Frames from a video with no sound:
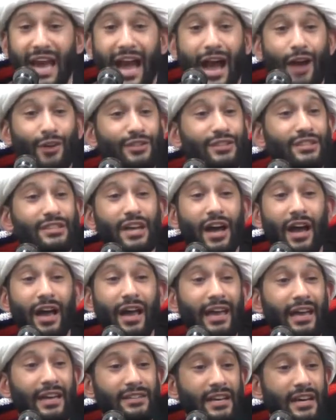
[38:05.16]

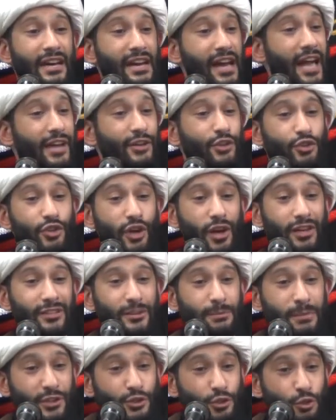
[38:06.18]
outside and you try to
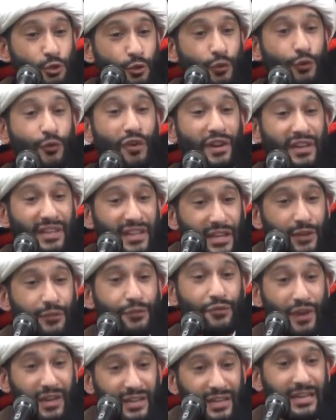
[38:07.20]
be too friendly,
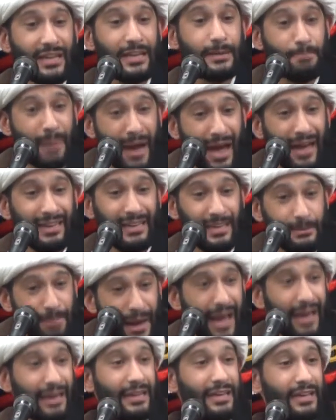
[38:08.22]

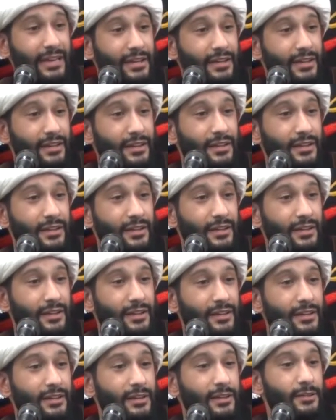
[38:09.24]
pally,
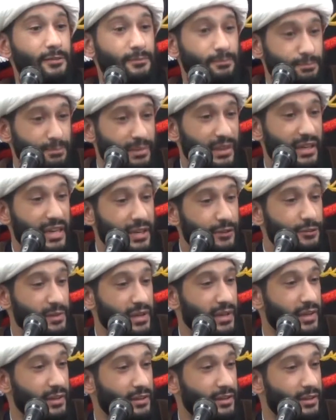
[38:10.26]
believe
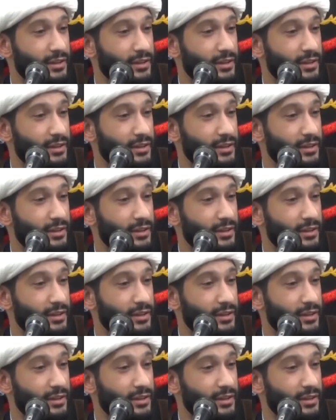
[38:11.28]
me,